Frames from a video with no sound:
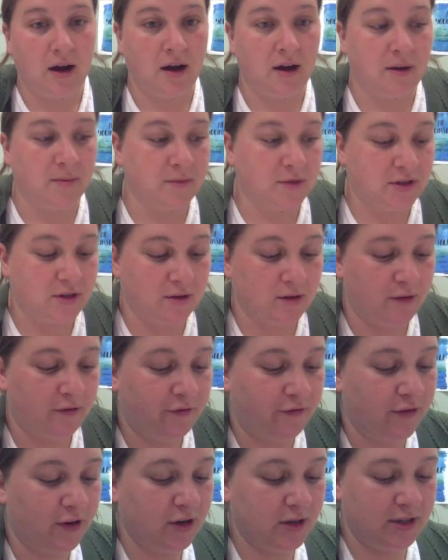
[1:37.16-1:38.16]
So the
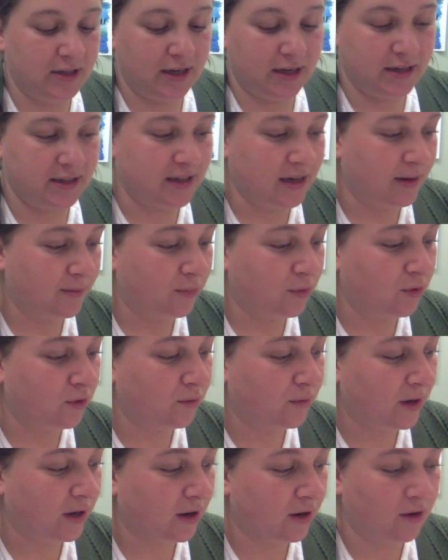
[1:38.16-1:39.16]
first example
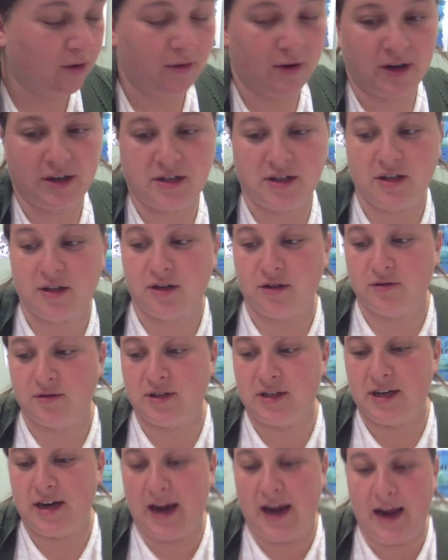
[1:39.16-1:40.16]
we are going to do
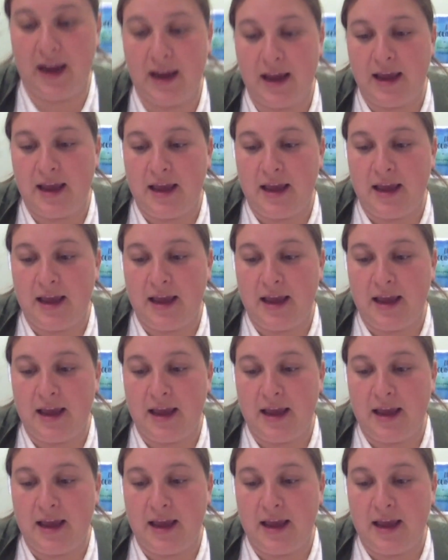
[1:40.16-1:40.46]
today